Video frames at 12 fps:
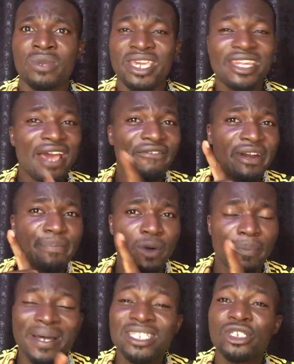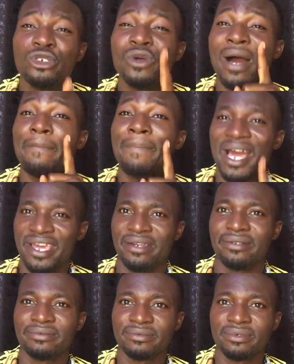in every property you are buying,
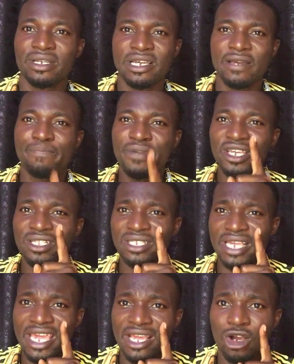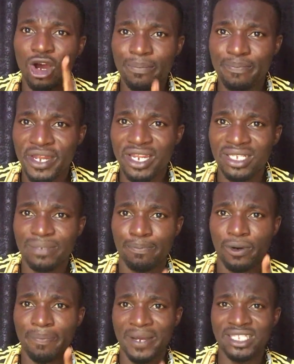be it a company's
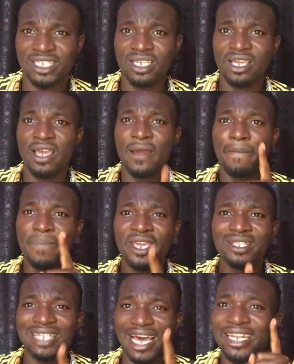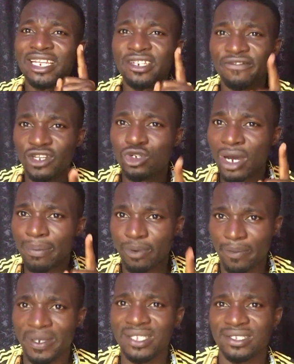property, be it an individual
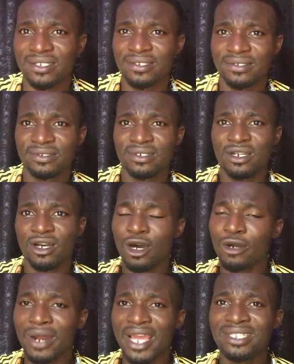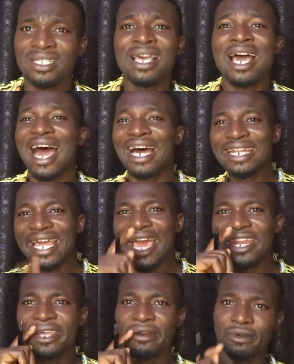property. All right, and
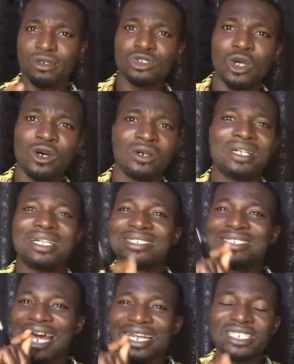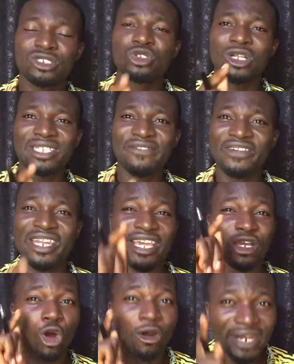any realtor that is not even
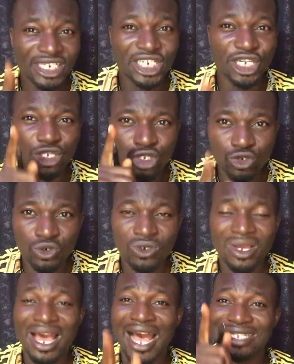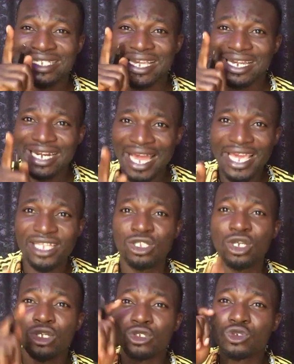encouraging you as a client
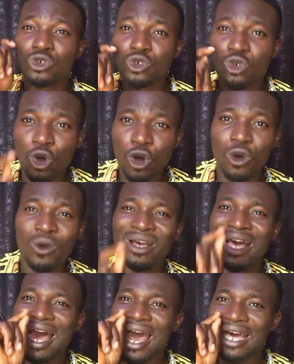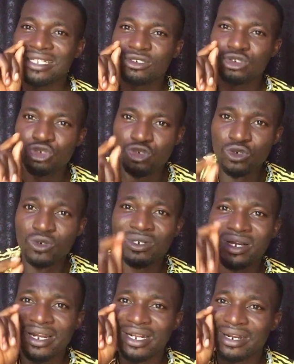to go and do
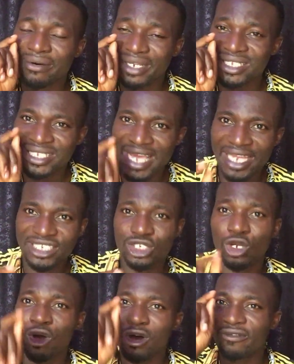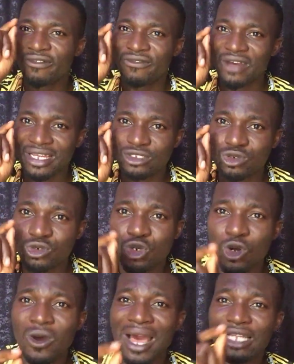research or to
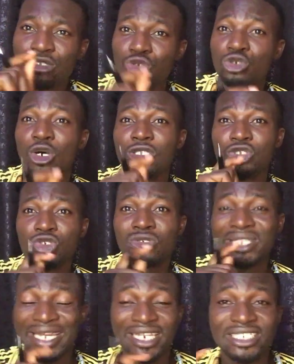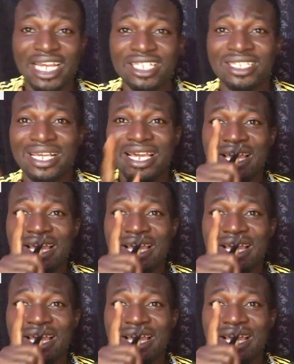go and do your due diligence